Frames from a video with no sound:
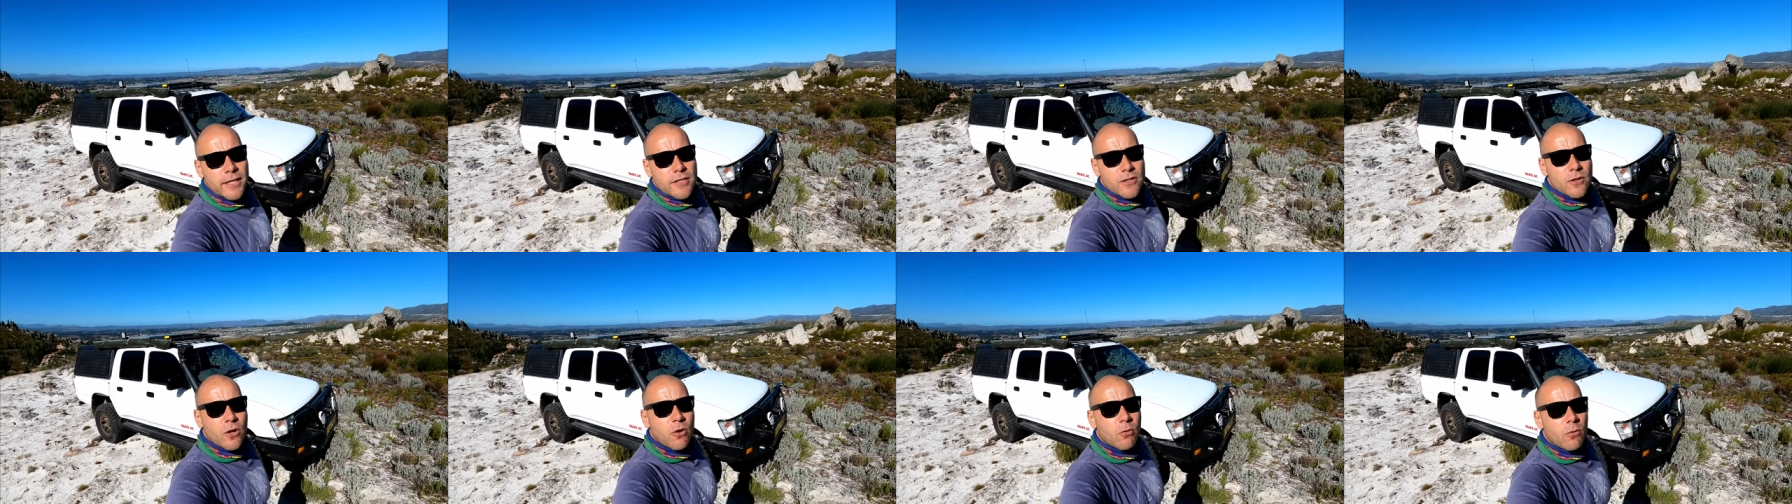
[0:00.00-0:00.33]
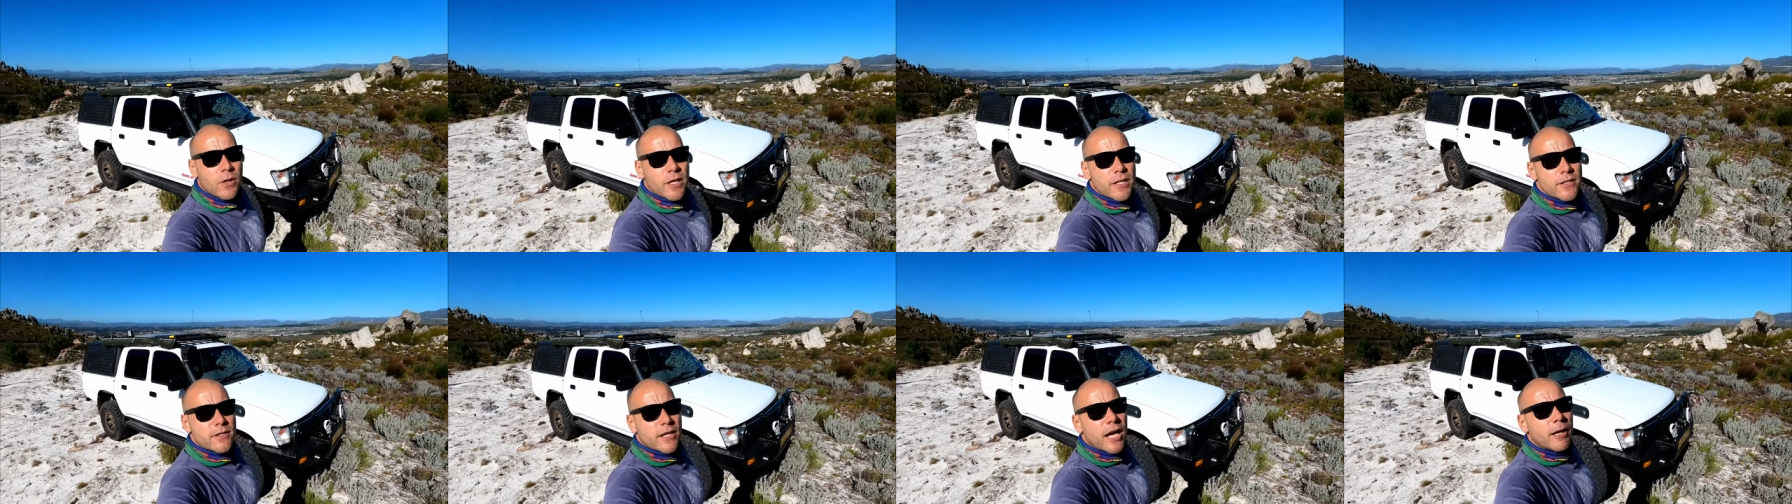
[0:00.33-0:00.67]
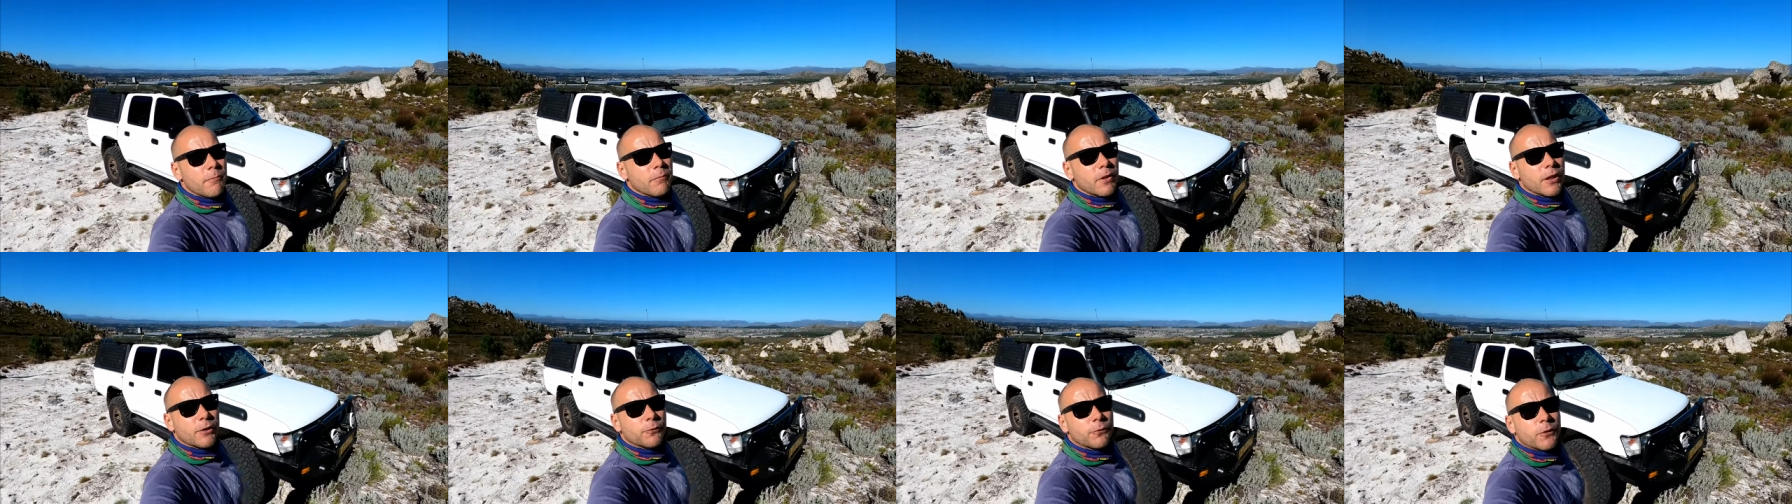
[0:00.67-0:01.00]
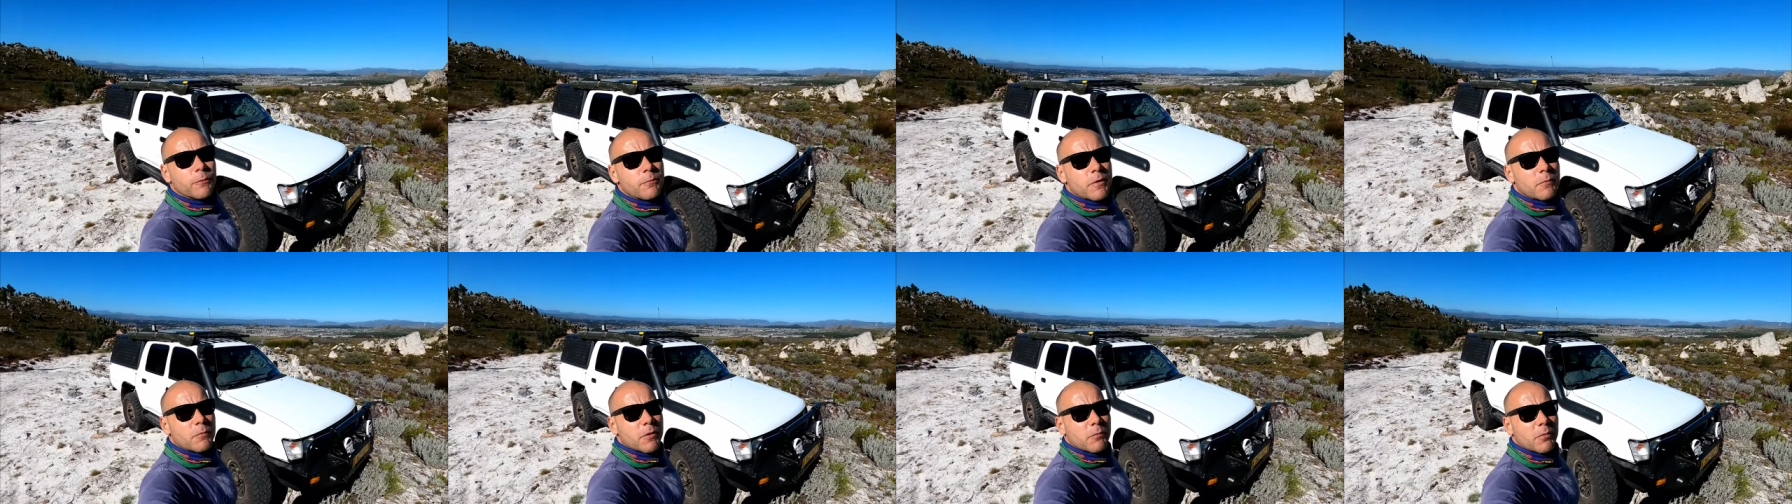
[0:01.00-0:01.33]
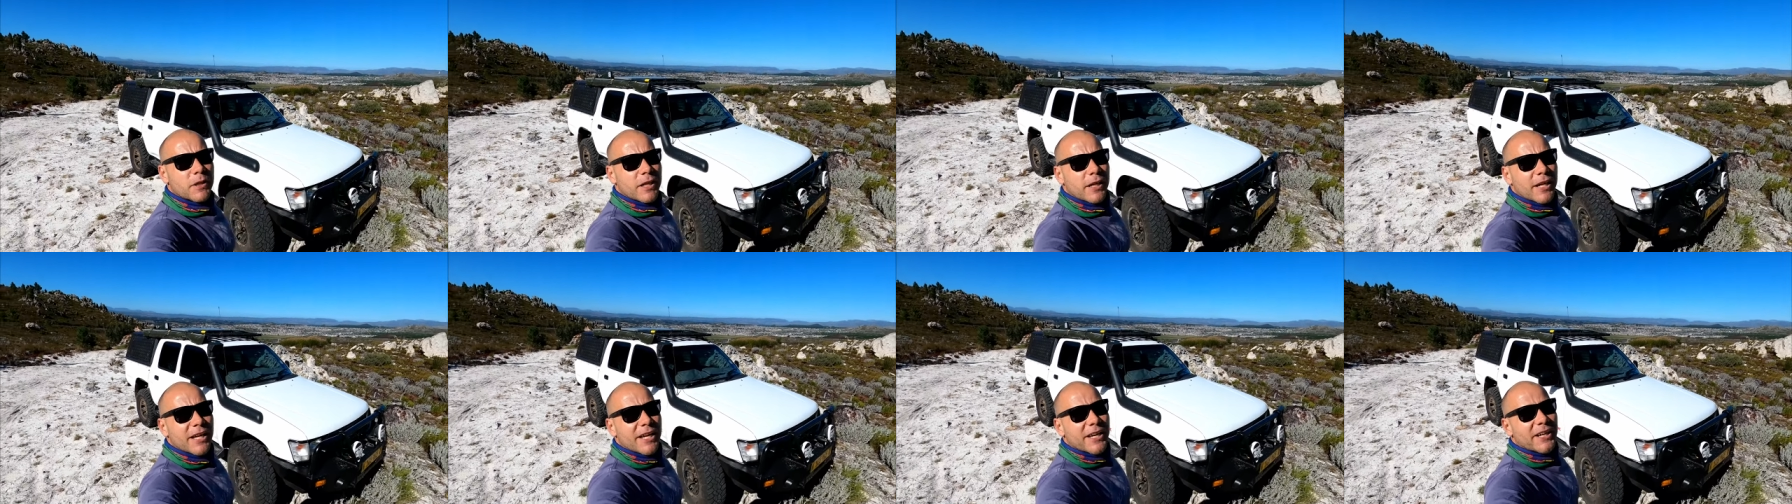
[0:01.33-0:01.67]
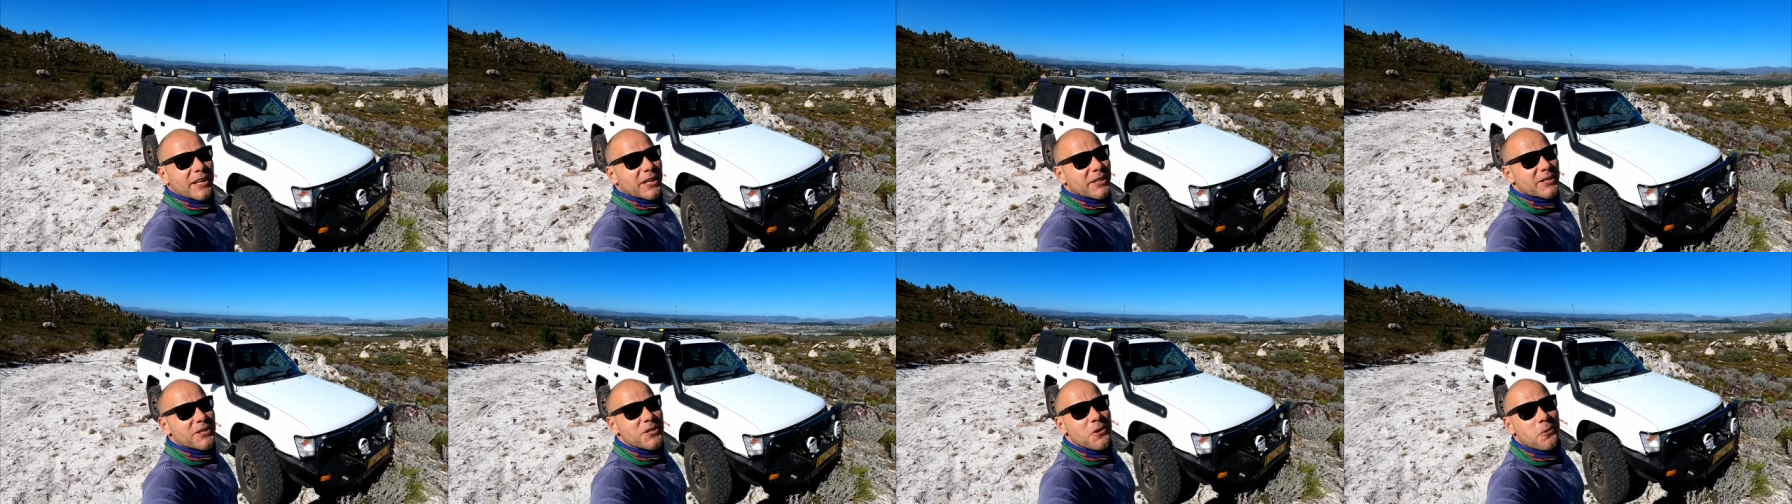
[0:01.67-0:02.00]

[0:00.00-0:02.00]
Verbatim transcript: And as always, I'm Nick from Namibia and